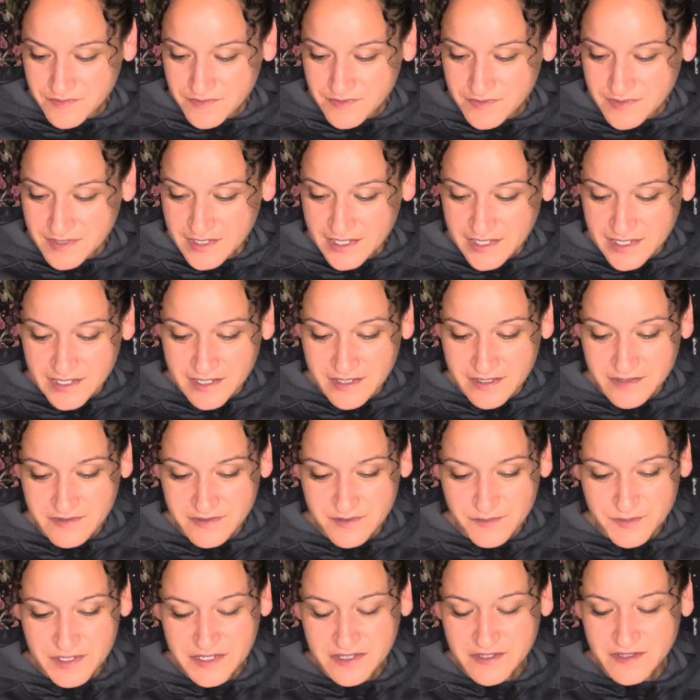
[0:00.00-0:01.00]
Yeah,
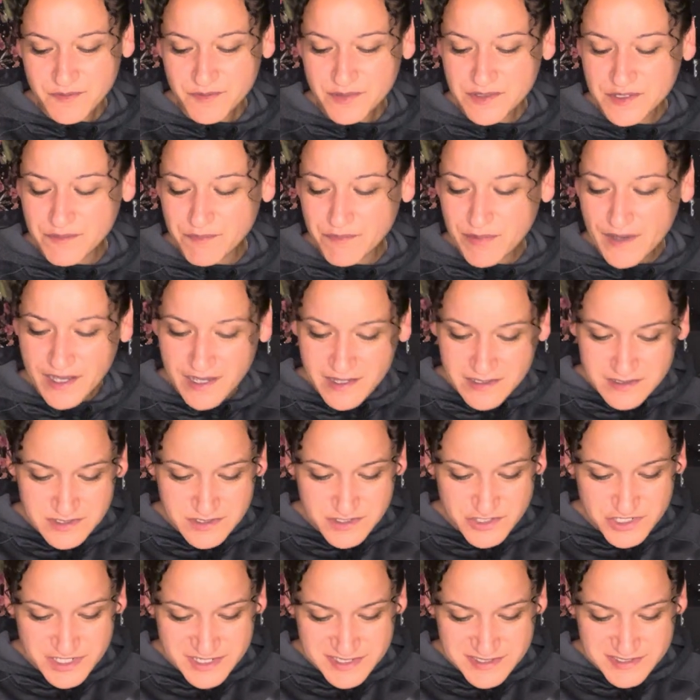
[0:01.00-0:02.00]
somebody could be
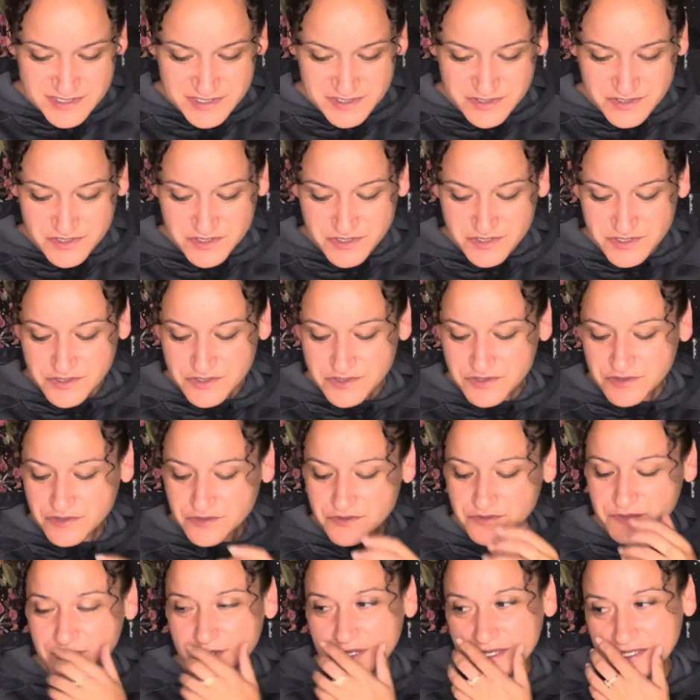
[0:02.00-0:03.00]
apologizing to
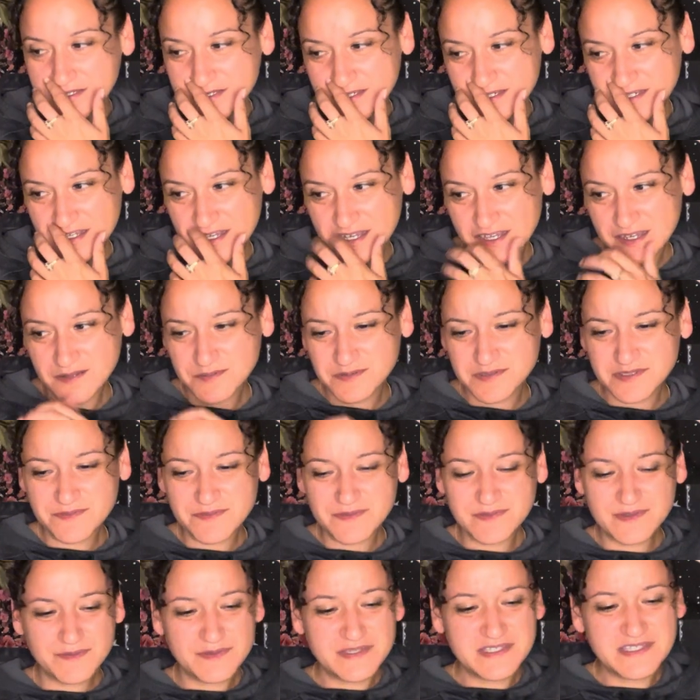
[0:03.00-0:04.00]
you. Page of Cups.
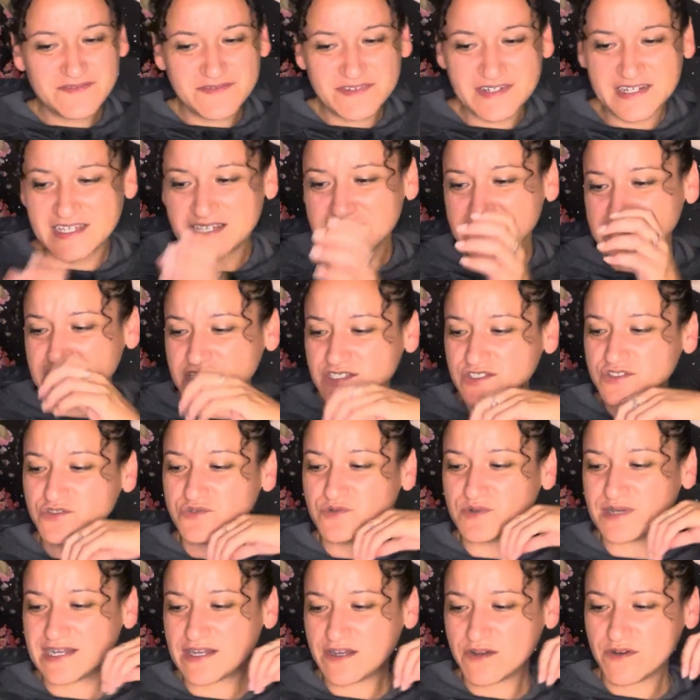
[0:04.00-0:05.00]
Maybe even asking
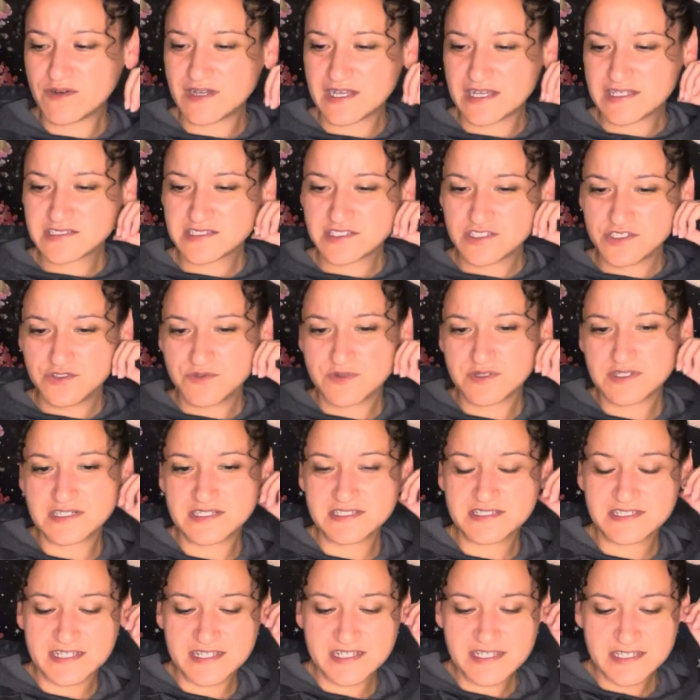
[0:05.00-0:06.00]
you out, asking you on a
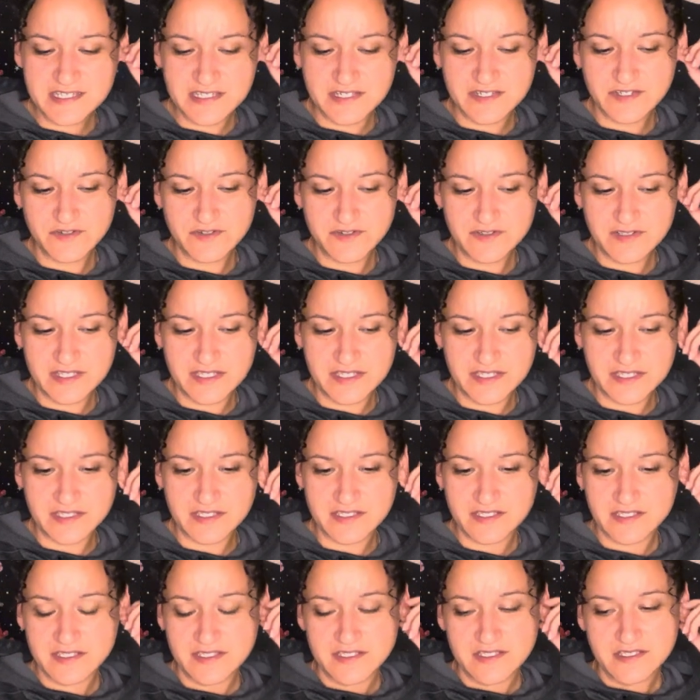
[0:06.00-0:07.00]
date. And you're like,
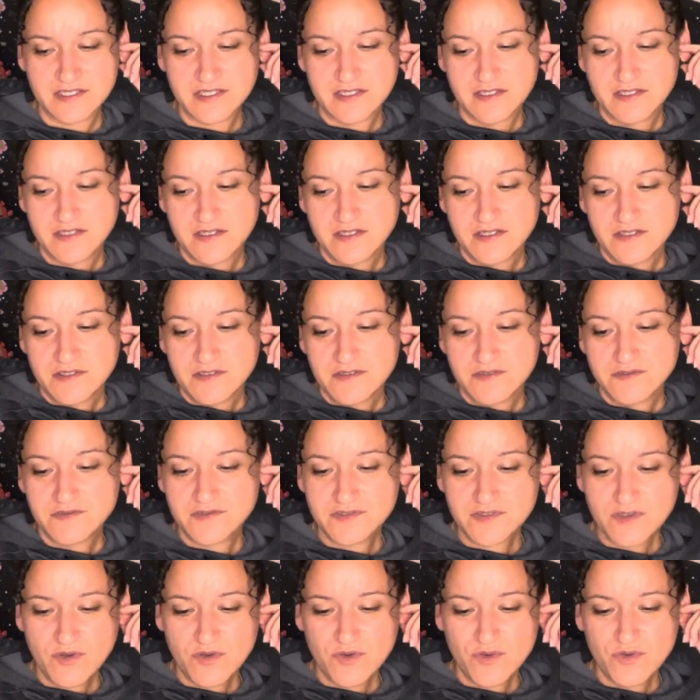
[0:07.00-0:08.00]

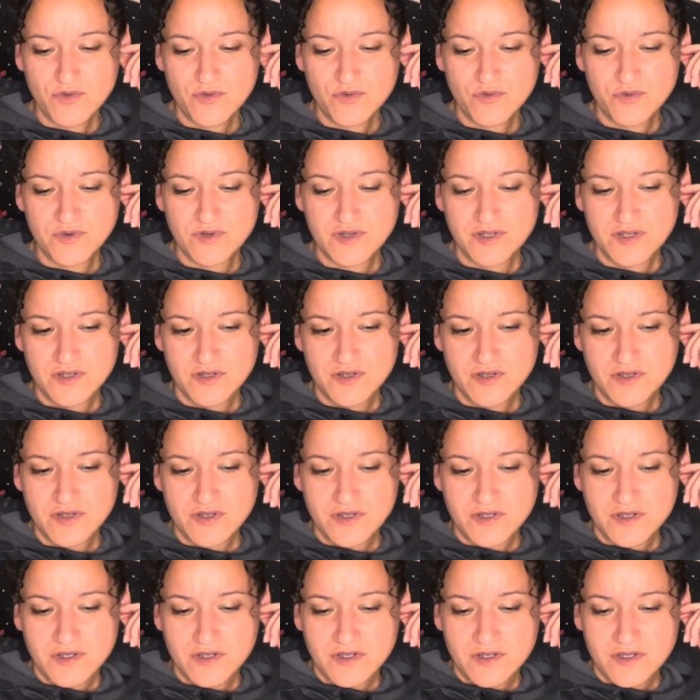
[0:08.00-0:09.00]
so
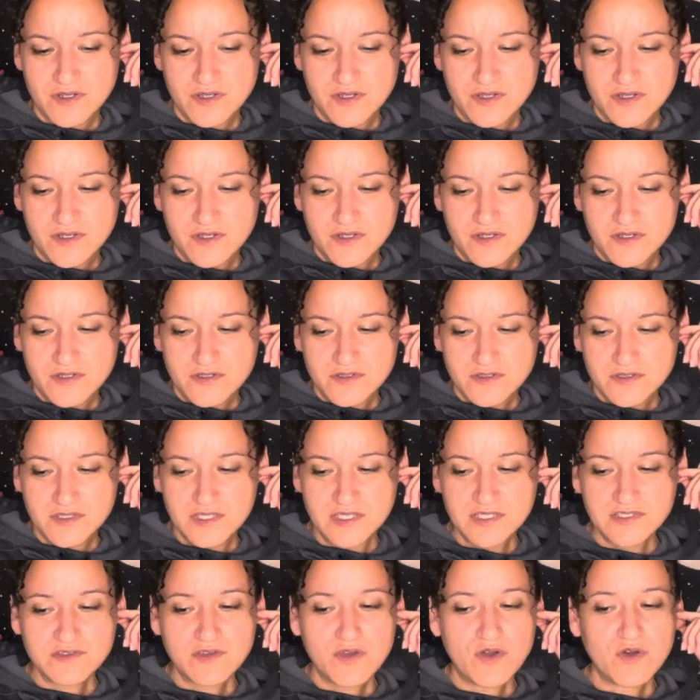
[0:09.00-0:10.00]

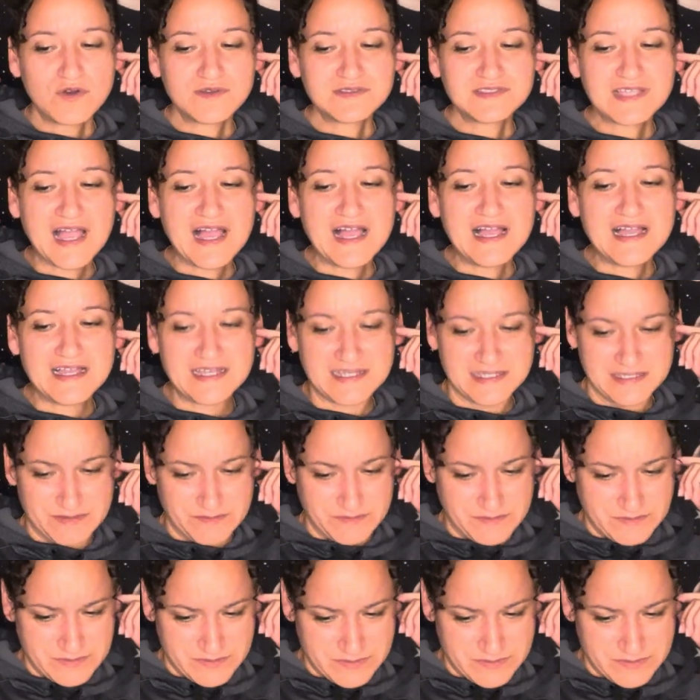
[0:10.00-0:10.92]
this whole time,